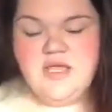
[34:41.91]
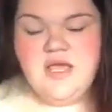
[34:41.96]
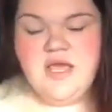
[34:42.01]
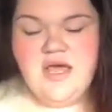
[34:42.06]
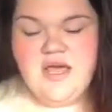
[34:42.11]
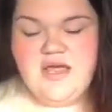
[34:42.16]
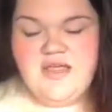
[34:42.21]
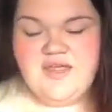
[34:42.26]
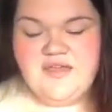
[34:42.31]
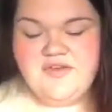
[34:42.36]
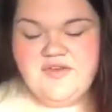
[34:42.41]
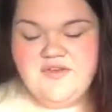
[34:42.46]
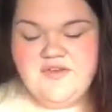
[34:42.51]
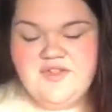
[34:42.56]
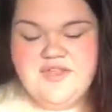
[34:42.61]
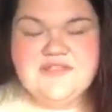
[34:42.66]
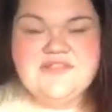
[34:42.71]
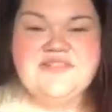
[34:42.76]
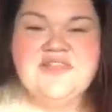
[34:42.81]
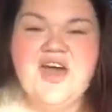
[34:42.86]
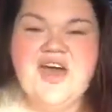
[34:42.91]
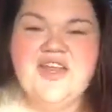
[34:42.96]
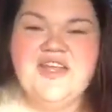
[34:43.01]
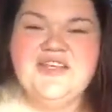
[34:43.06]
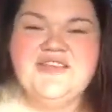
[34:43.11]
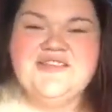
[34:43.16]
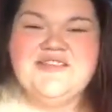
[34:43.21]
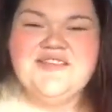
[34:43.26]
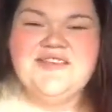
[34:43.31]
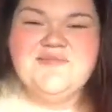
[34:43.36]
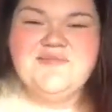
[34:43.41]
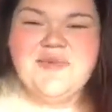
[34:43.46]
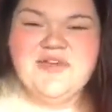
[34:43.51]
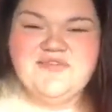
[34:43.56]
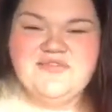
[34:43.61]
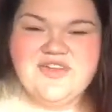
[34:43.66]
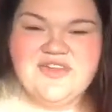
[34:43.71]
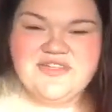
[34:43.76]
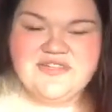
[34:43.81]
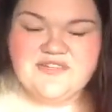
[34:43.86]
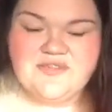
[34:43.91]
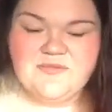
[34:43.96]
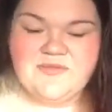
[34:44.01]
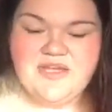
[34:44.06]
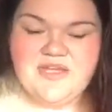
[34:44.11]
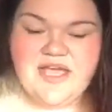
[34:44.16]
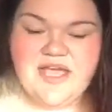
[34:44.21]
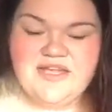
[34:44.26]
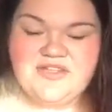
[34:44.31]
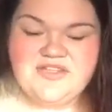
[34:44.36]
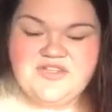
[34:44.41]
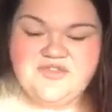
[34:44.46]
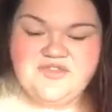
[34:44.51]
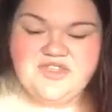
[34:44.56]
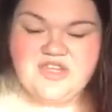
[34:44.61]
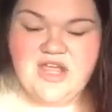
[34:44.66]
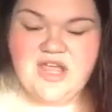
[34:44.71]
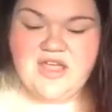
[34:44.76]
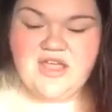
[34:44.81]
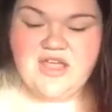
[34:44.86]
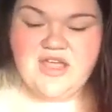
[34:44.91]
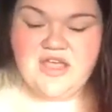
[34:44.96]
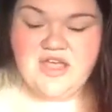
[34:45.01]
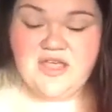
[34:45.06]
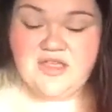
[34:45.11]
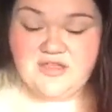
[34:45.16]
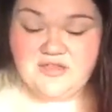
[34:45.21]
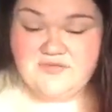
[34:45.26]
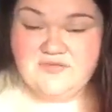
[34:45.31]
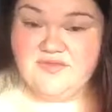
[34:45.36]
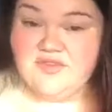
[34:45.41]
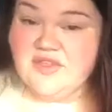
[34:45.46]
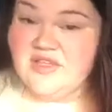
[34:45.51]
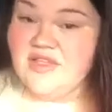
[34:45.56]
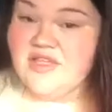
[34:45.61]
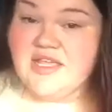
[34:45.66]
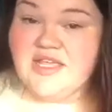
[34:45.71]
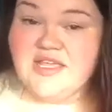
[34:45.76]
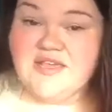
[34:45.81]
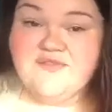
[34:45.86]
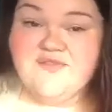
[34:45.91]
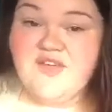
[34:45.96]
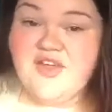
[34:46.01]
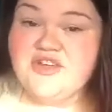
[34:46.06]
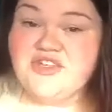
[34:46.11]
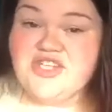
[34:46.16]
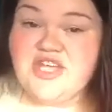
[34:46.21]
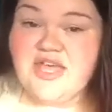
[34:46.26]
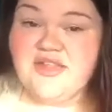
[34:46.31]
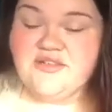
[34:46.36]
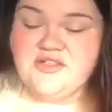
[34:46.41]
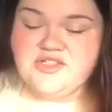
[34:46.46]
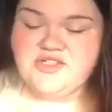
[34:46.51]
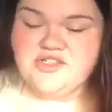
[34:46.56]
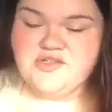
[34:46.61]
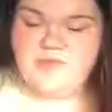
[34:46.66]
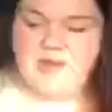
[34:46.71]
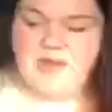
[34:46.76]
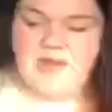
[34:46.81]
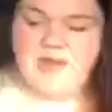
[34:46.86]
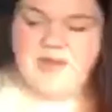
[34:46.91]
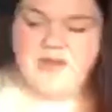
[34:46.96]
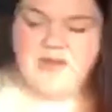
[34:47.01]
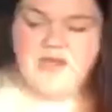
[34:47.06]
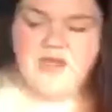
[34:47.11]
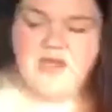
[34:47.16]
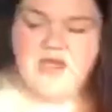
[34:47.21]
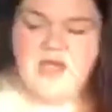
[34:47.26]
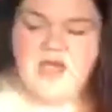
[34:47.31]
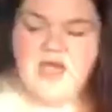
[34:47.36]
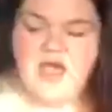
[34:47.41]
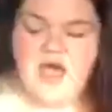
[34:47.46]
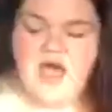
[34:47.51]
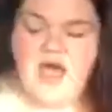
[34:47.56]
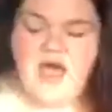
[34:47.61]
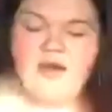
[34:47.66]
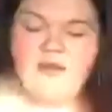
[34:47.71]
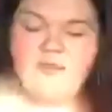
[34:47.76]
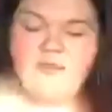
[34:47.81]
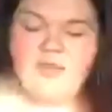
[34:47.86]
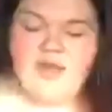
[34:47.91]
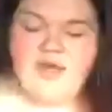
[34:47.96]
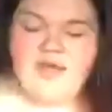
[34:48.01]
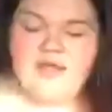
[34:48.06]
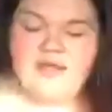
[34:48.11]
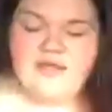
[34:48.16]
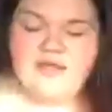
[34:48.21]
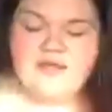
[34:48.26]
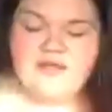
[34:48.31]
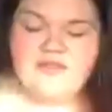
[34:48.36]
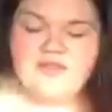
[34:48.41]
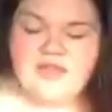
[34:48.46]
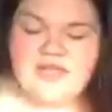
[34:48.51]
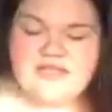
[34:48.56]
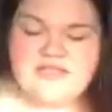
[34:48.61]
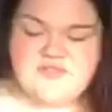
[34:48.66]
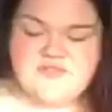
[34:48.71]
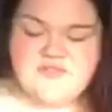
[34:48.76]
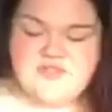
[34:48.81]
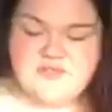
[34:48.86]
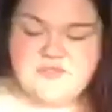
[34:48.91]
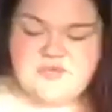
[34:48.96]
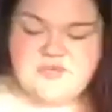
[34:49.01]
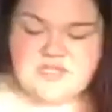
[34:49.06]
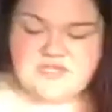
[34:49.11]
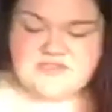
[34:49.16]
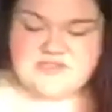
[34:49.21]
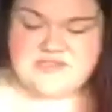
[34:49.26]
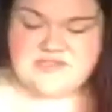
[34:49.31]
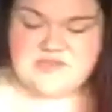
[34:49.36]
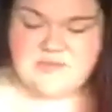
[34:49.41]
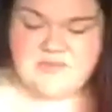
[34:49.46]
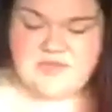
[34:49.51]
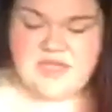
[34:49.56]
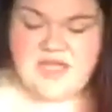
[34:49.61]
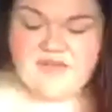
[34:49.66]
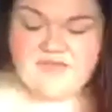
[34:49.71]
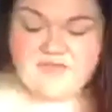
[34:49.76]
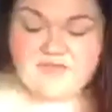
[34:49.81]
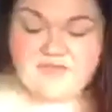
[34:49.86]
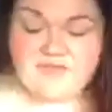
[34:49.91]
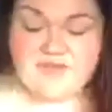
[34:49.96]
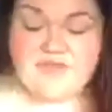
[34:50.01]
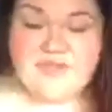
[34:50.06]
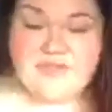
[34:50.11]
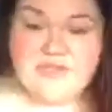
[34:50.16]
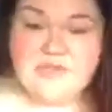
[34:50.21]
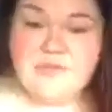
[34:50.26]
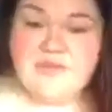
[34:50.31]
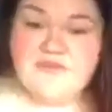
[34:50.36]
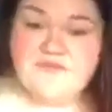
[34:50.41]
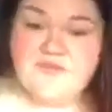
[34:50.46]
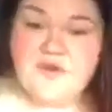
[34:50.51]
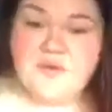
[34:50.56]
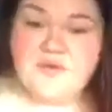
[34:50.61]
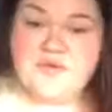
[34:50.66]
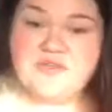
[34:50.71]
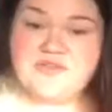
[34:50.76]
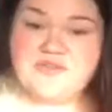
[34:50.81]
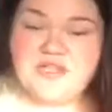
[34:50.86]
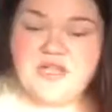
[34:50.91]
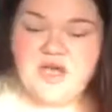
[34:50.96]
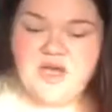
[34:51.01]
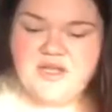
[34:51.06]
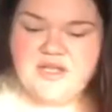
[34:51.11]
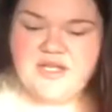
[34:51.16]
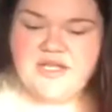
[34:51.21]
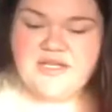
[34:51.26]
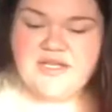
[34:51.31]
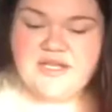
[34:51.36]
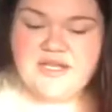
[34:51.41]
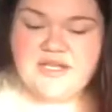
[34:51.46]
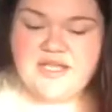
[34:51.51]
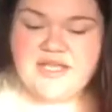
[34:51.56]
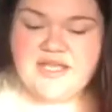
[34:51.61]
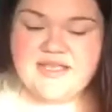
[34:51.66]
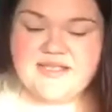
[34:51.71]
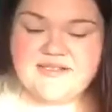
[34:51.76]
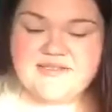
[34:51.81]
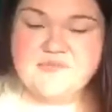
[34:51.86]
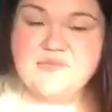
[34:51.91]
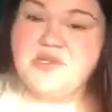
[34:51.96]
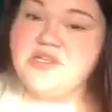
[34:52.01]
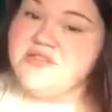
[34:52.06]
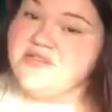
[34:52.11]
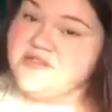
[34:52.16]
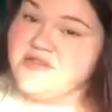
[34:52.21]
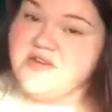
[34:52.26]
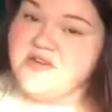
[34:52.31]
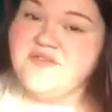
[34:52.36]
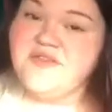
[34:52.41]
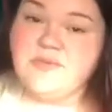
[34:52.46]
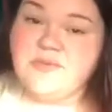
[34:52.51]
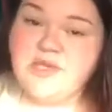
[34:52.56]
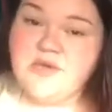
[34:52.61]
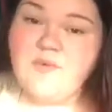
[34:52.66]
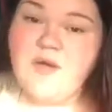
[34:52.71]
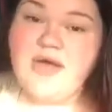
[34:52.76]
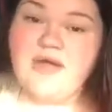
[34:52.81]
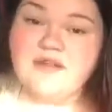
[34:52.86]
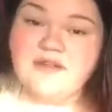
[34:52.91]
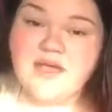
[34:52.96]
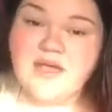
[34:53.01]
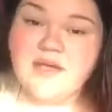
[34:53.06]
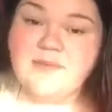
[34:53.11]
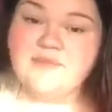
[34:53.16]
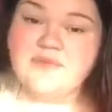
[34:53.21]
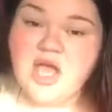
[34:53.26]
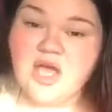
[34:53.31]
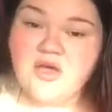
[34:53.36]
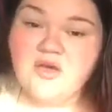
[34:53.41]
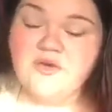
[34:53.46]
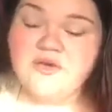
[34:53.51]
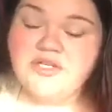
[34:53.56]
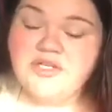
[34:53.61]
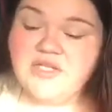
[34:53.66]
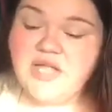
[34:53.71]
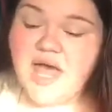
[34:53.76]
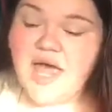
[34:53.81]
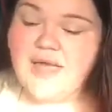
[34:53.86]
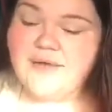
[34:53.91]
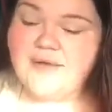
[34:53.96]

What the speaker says: No, that's not easy, my friend. It's something I too I get very challenged by. But in the last few weeks, it's something I've really been focusing on, and it has been serving me well. I'm not going to lie.